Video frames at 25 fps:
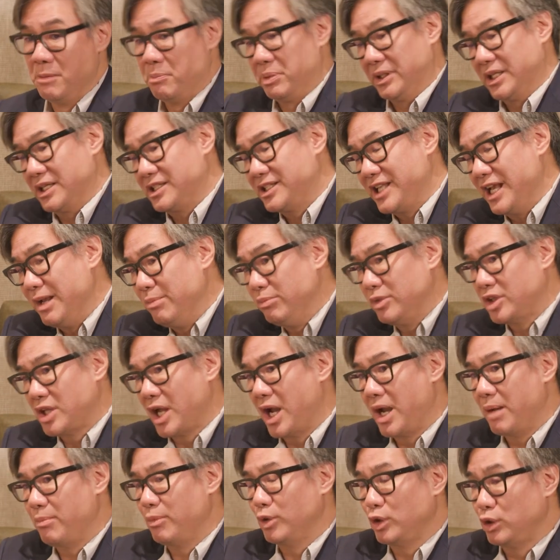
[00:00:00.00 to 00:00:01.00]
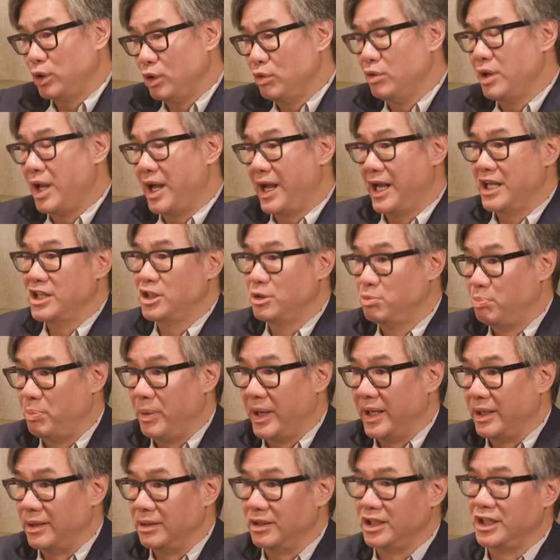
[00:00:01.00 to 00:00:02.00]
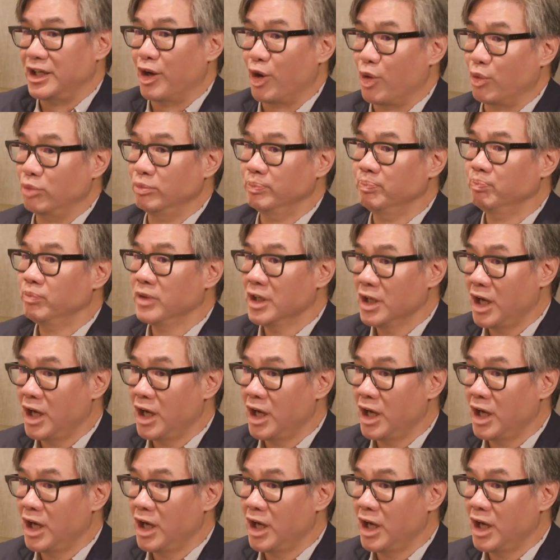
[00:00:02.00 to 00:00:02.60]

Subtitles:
But at the same time, Lula has been, you know,